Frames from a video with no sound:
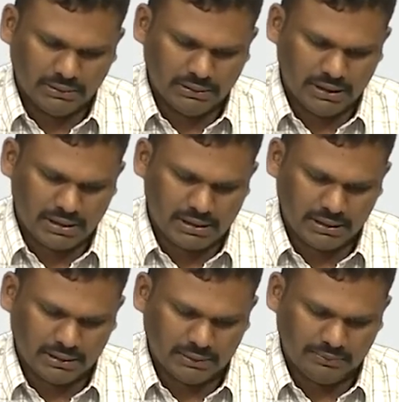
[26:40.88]
this
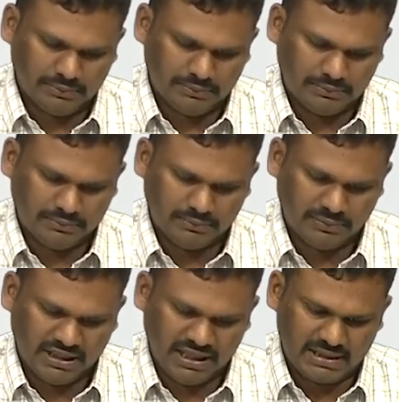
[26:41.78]

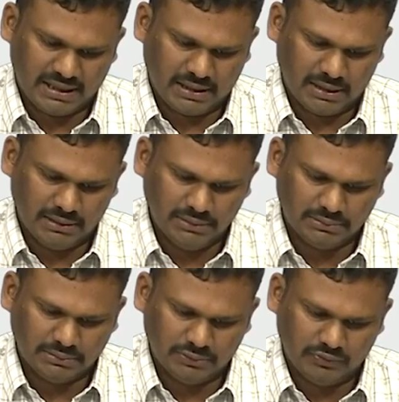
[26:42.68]
3 cycle,
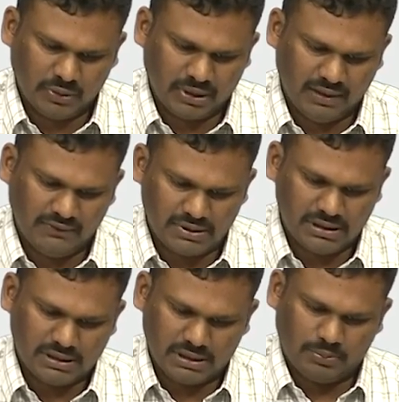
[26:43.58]
okay, which
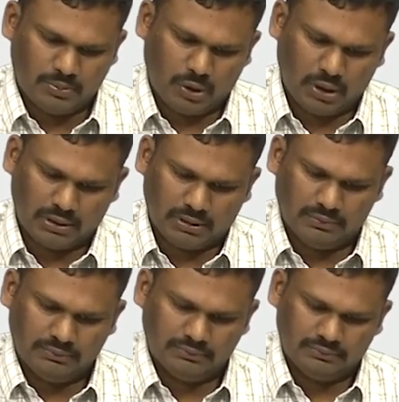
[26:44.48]
is a product
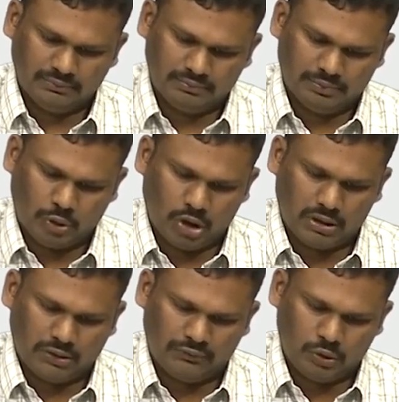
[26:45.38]

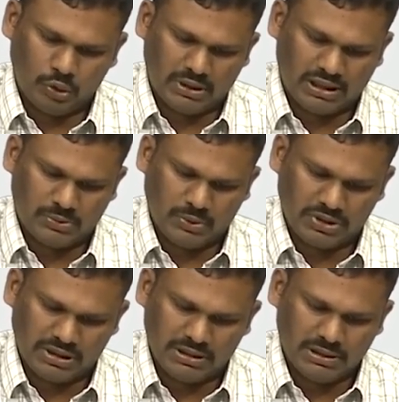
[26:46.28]
of 2
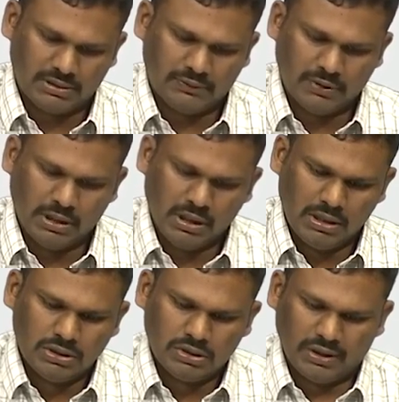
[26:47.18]
transpositions.
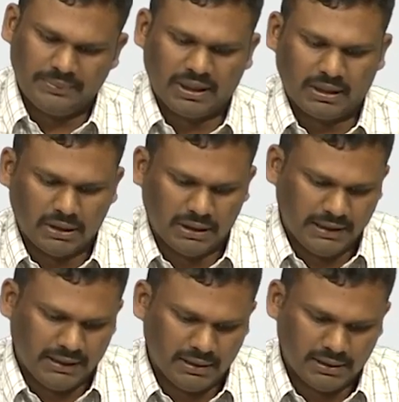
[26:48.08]
So, in
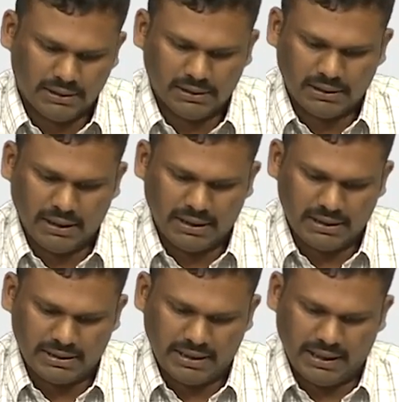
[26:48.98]
particularly it
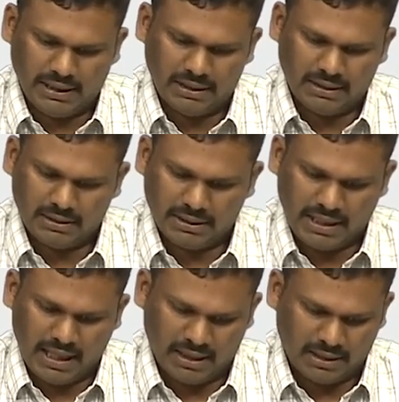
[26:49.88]
is there in
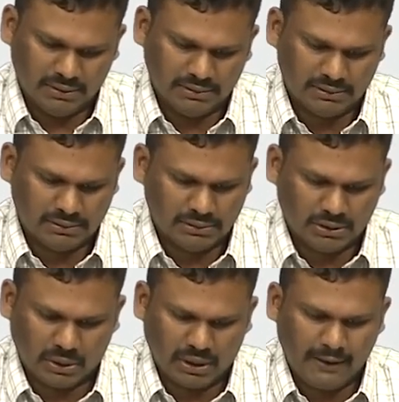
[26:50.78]
An,
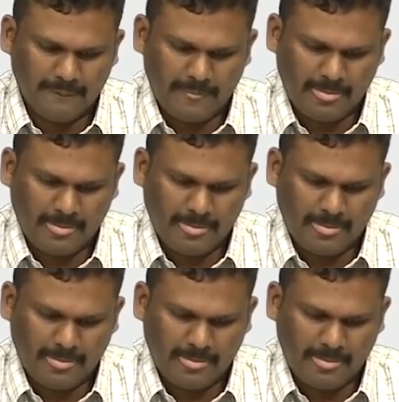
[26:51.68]
okay.